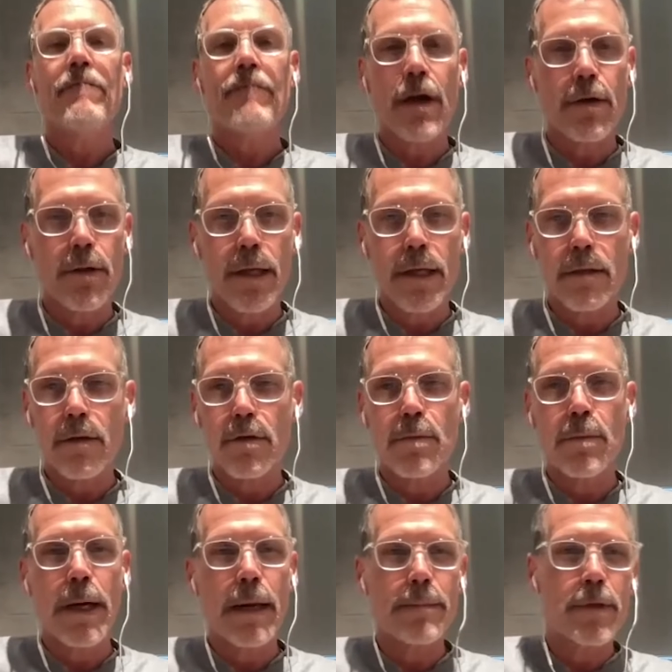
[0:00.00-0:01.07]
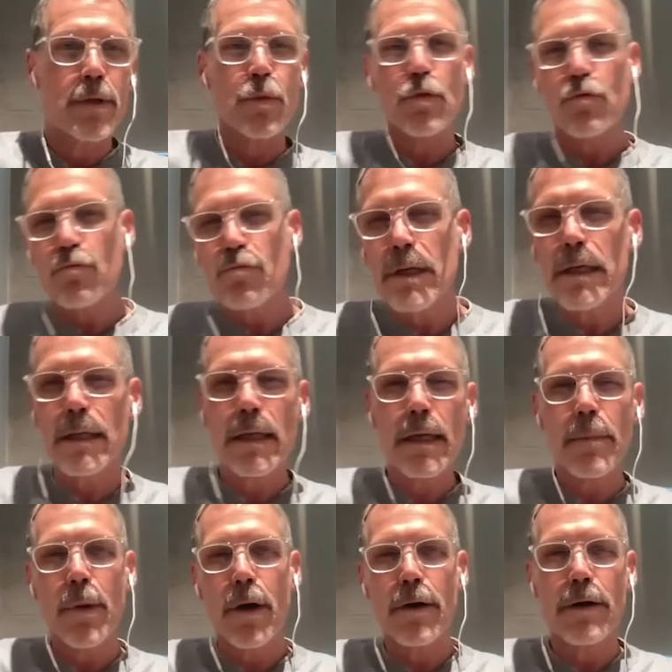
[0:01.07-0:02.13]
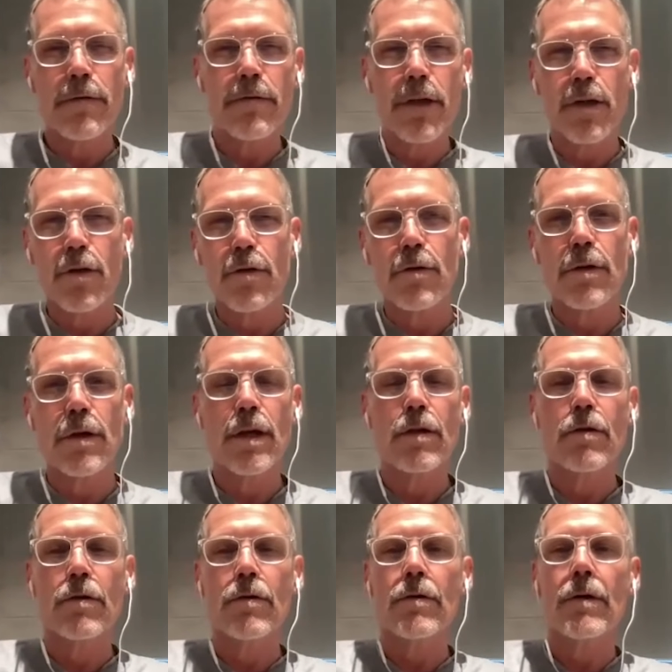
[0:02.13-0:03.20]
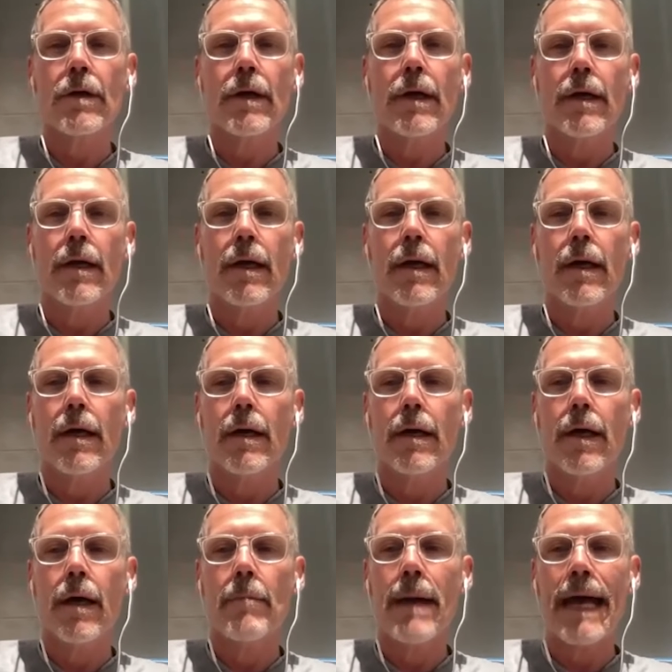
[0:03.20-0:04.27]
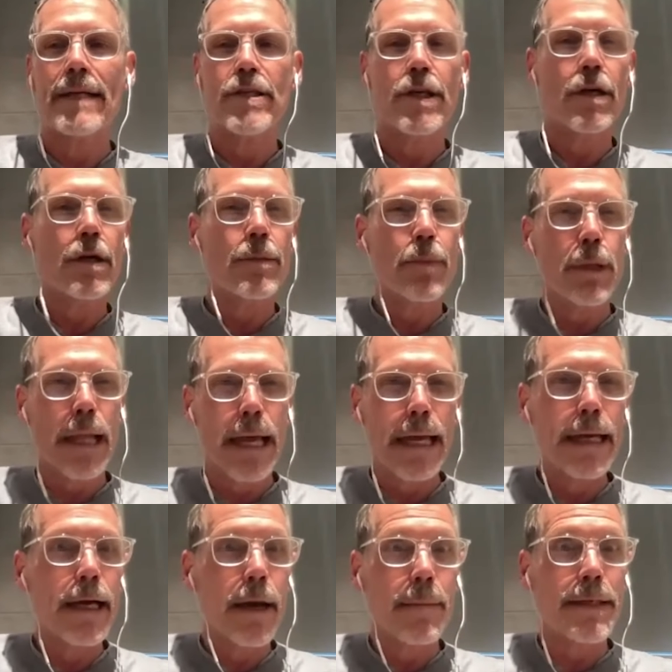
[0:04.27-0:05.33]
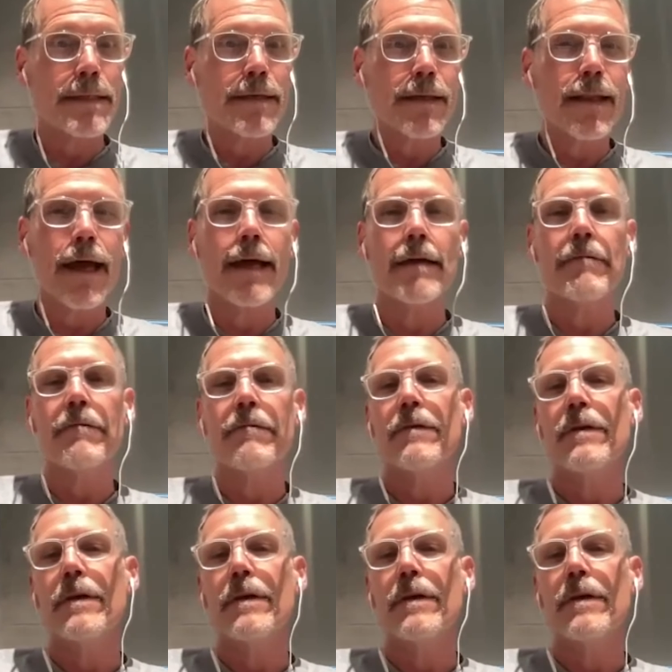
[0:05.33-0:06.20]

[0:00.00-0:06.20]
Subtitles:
Felt like those pups were really a part of your imaginary play coming to life.